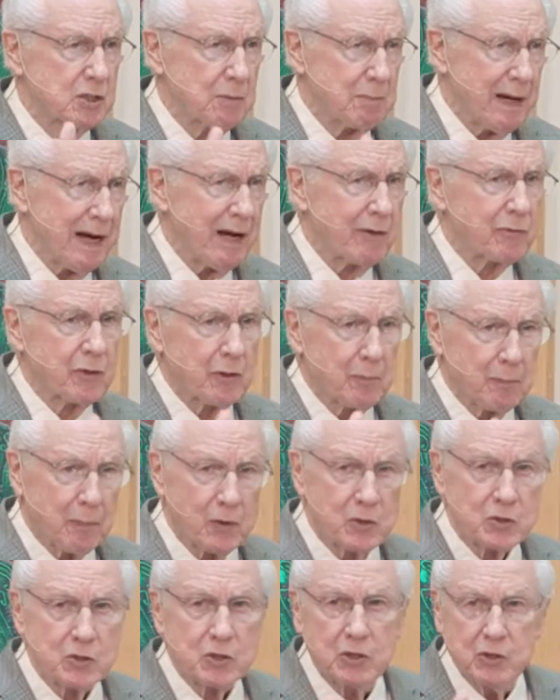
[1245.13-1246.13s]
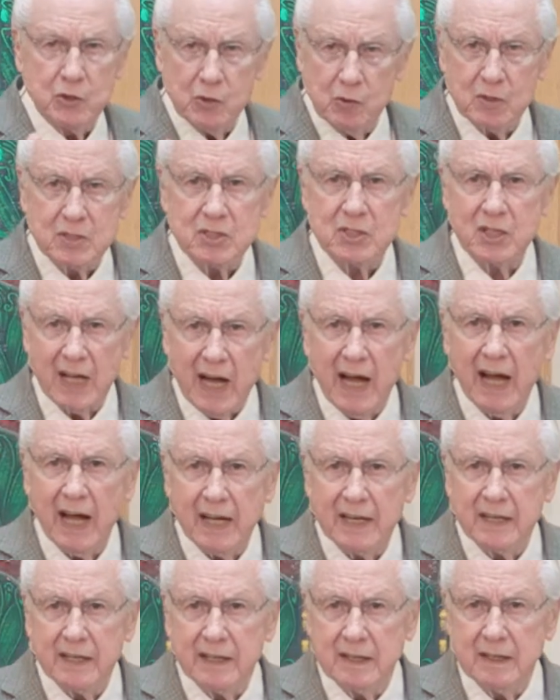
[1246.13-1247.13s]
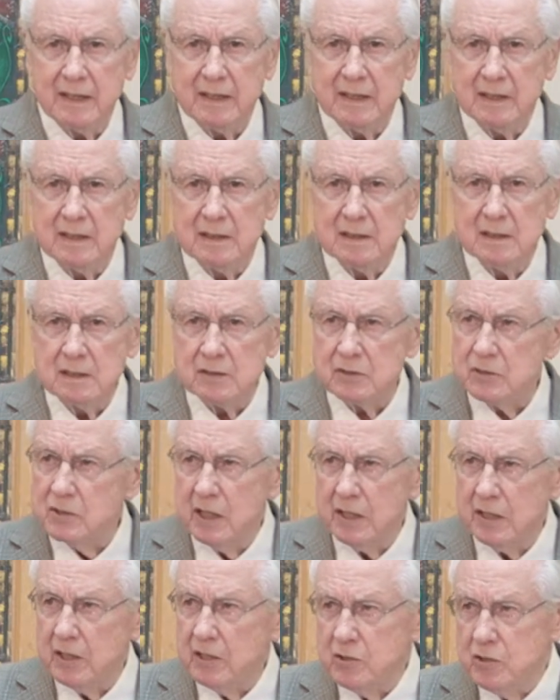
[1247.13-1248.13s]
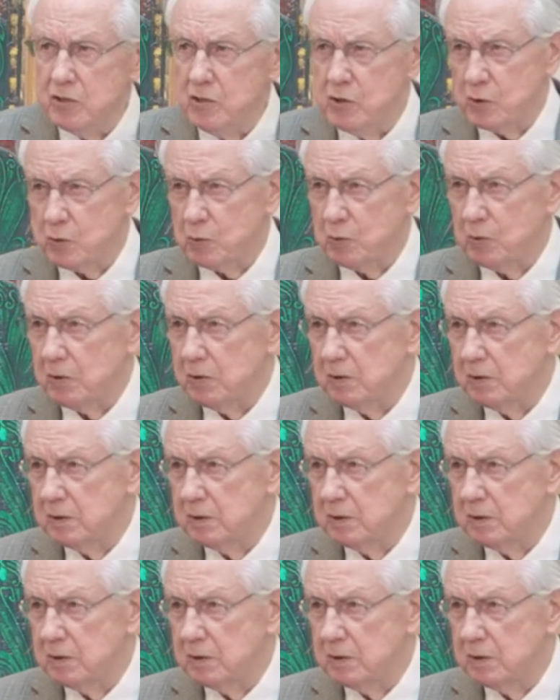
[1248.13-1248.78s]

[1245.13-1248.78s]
about the person who has died. It's not unusual.